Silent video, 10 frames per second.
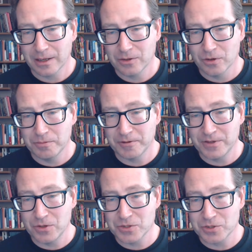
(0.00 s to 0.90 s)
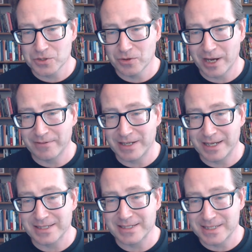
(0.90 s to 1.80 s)
group of users who haven't
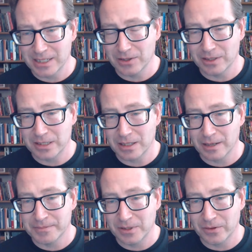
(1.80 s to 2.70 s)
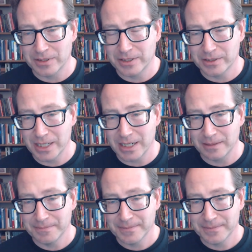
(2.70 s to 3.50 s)
necessarily uploaded their data.